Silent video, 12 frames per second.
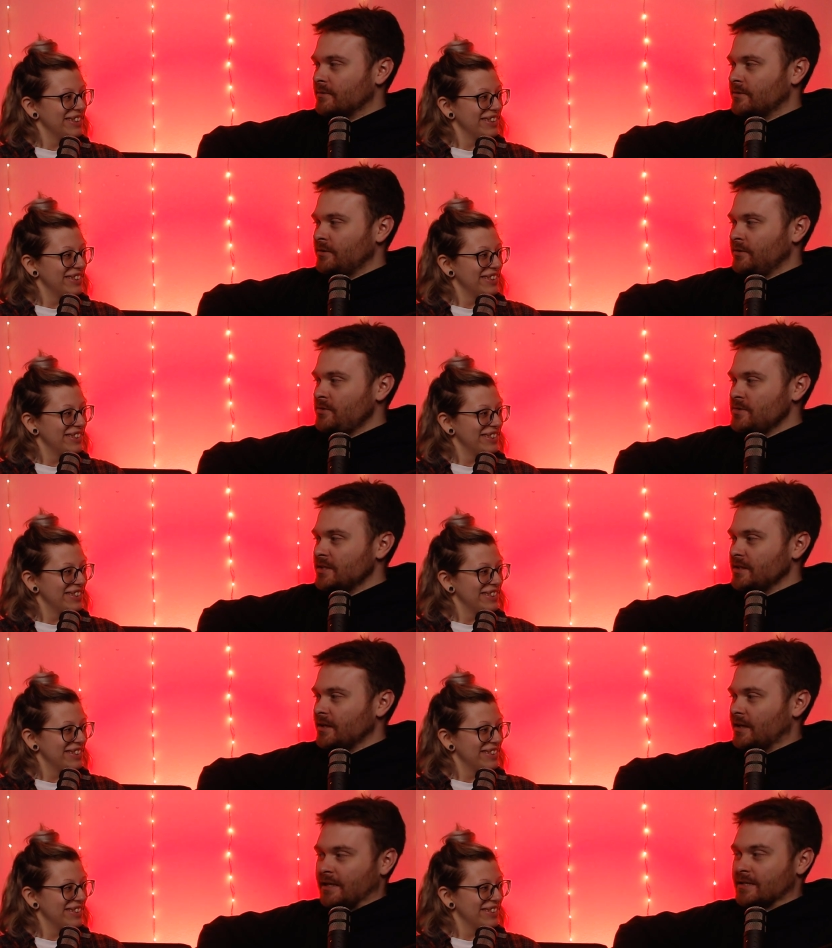Speaker 1: You're
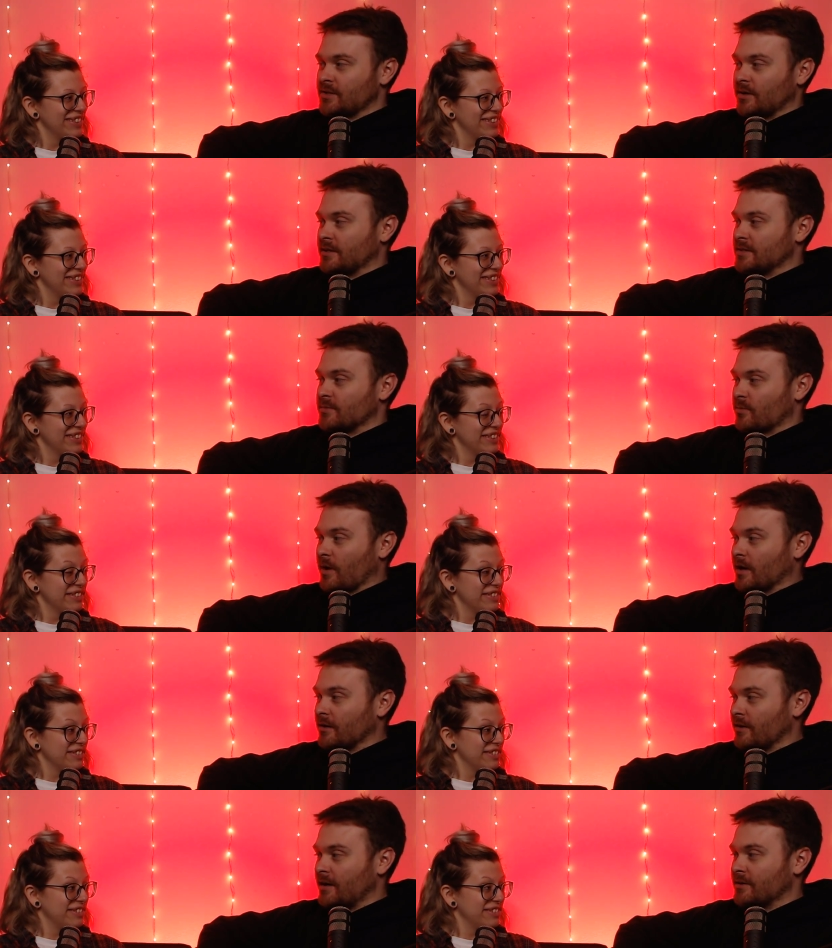losing. And I started just
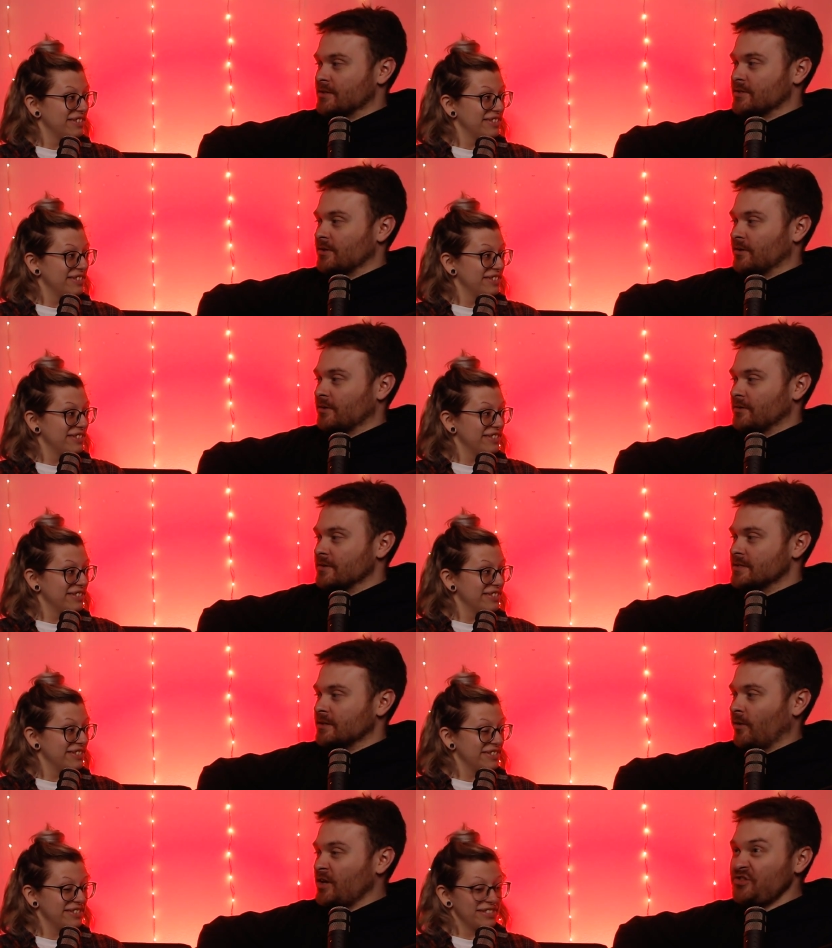running around in circles
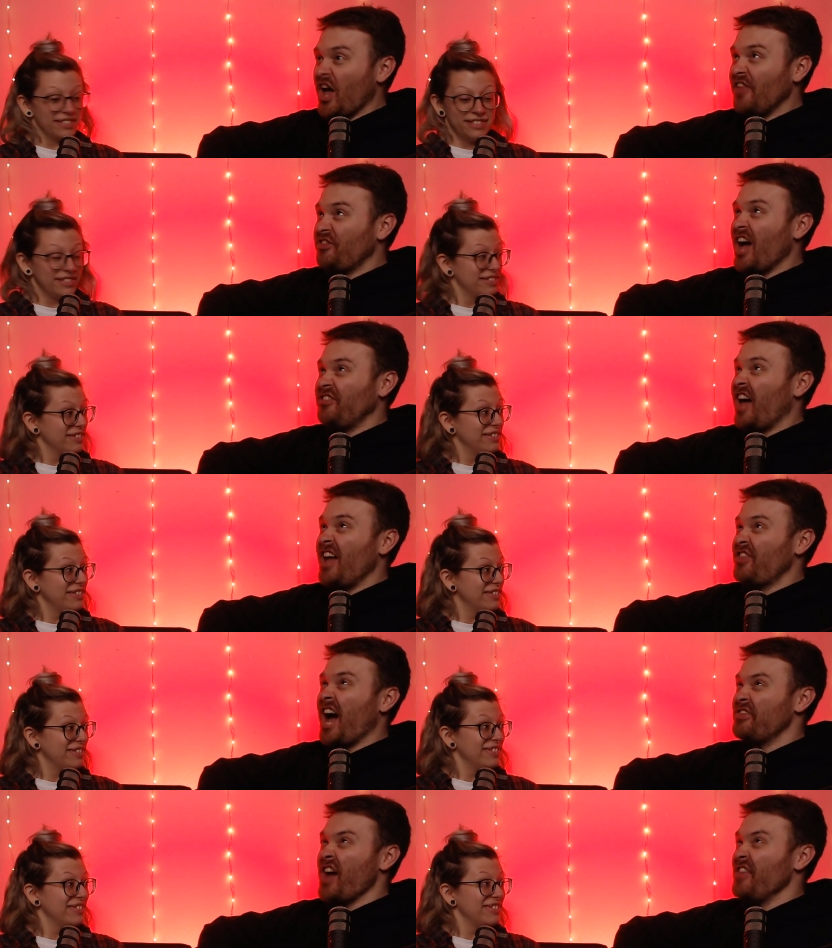going, dot, dot, dot,
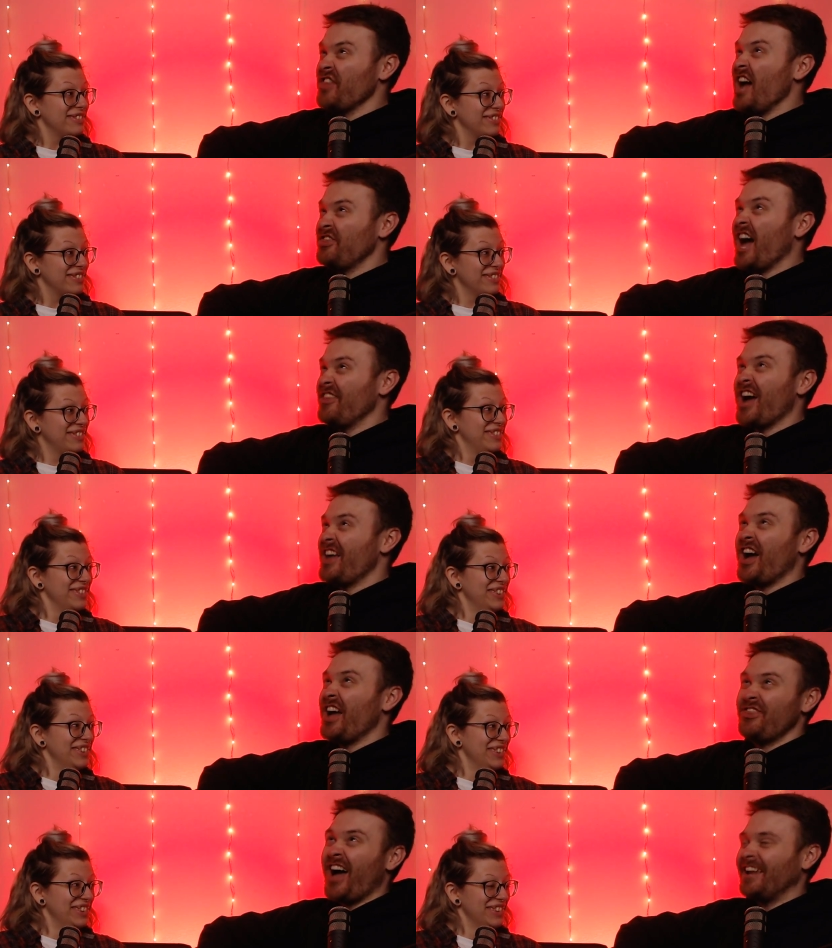dot, dot, dot, dot, dot,
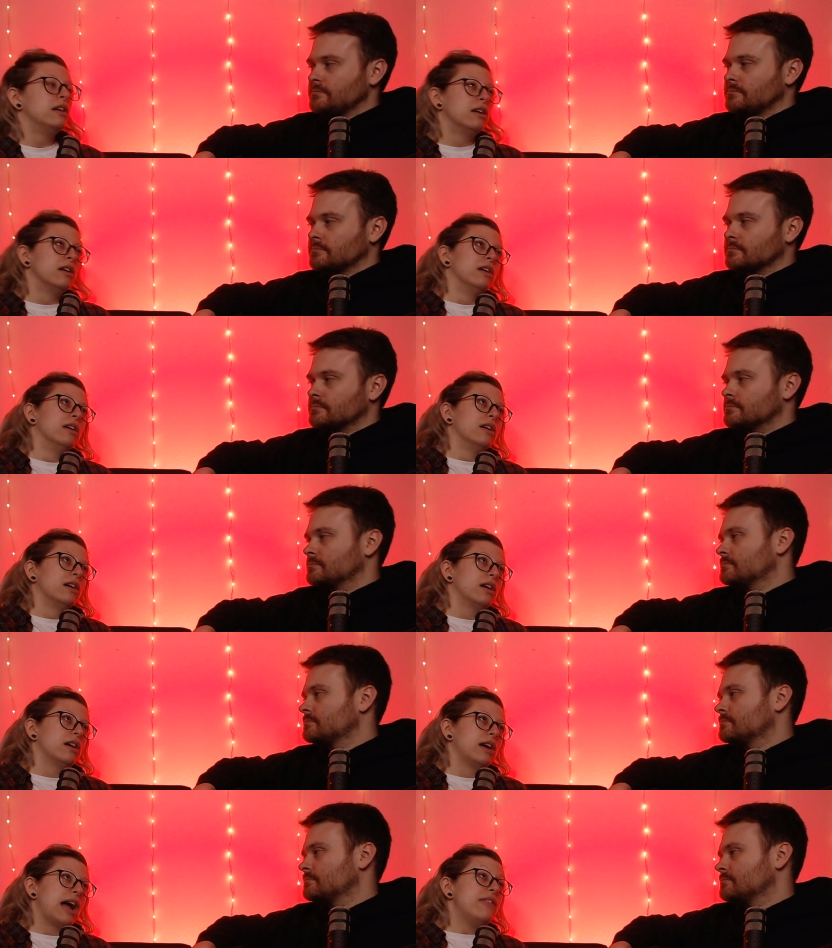dot.
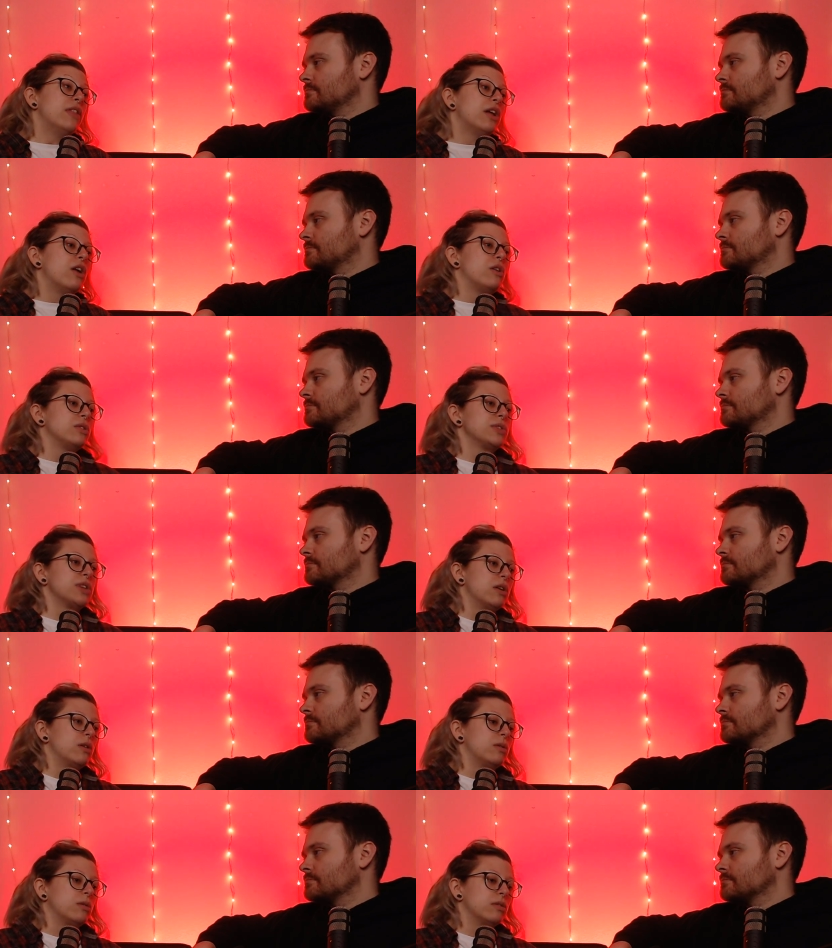
Speaker 2: And then
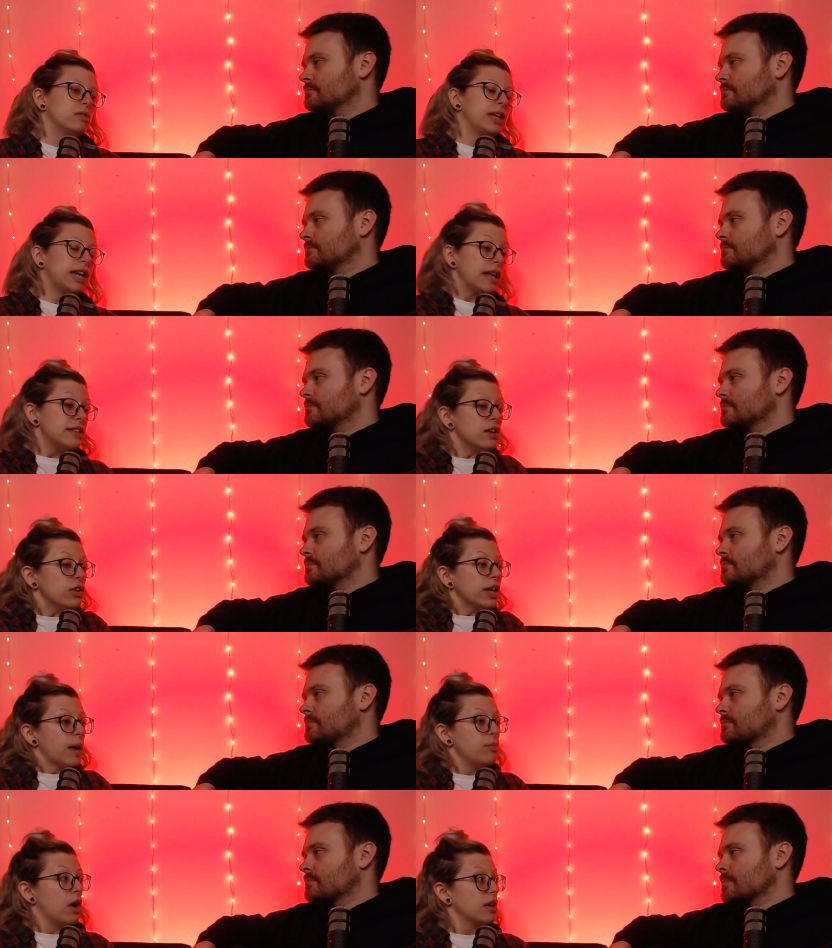also, like, it's not like
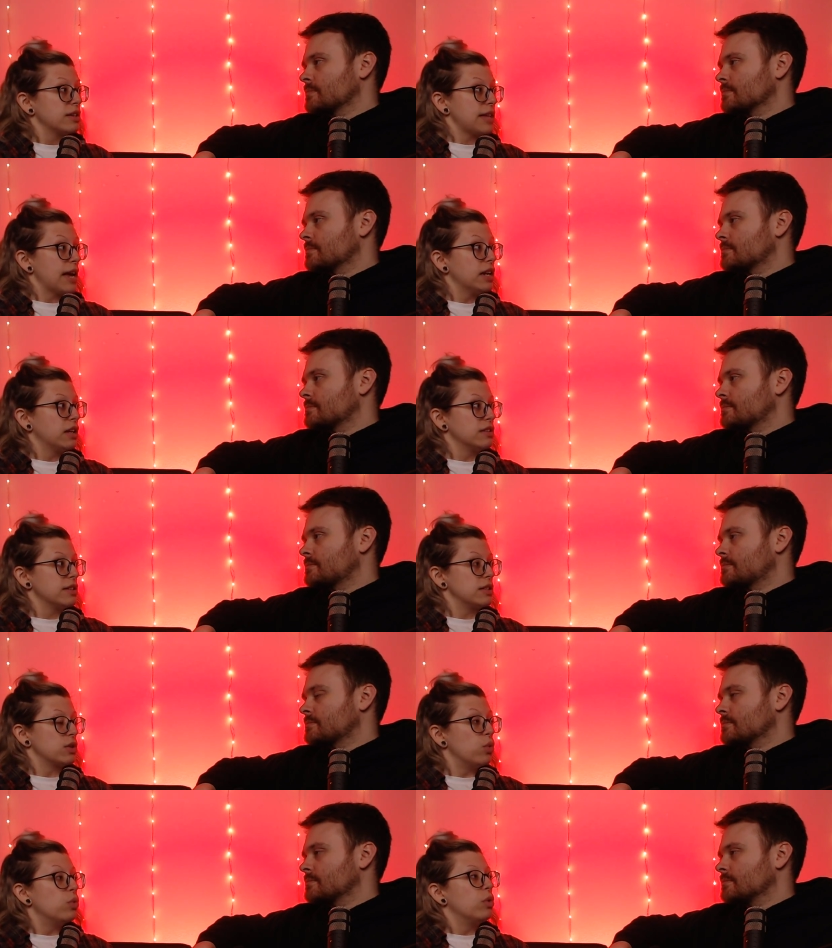I'm not excited because
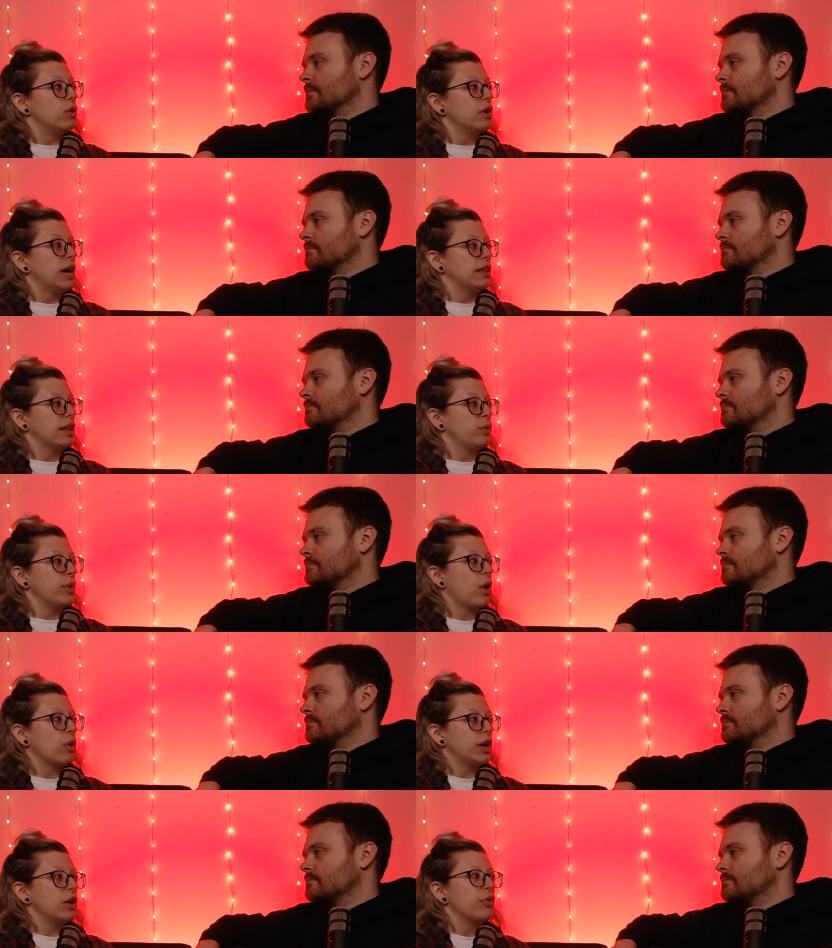it's cool. And like, we
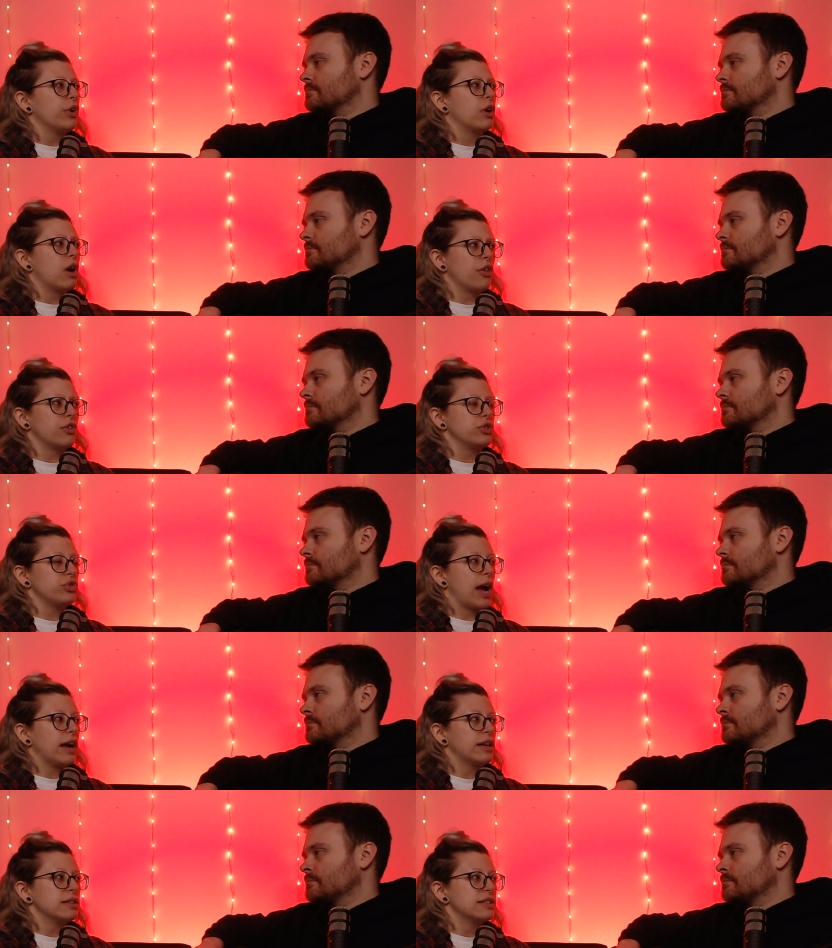already know there are other
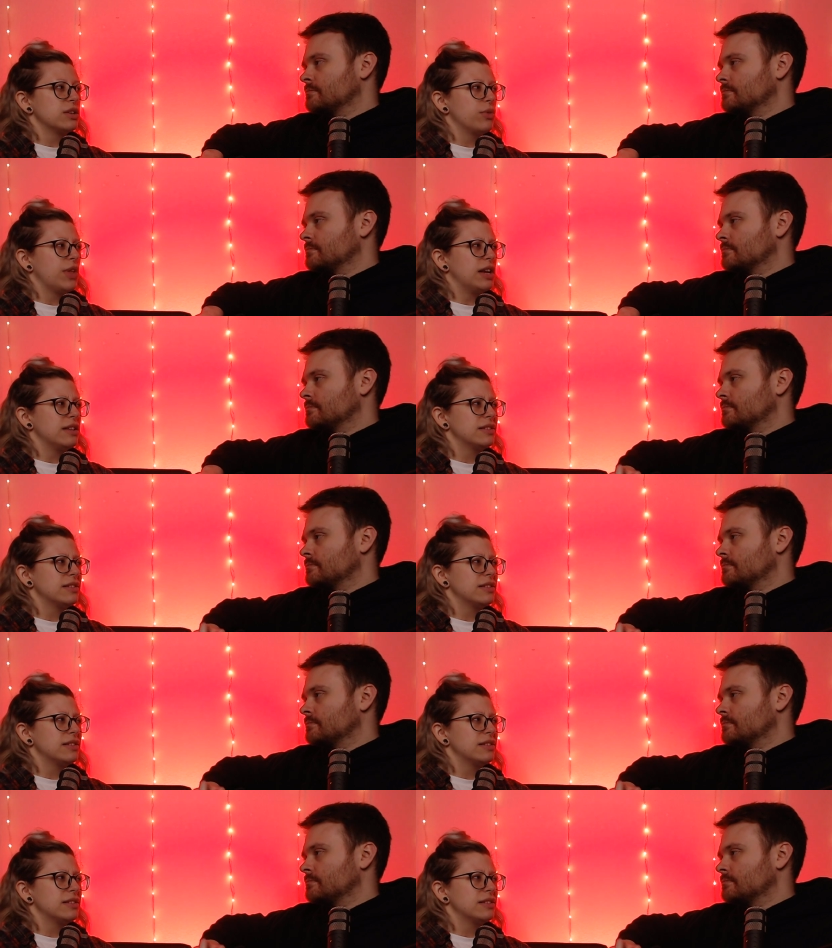dragons. So then it's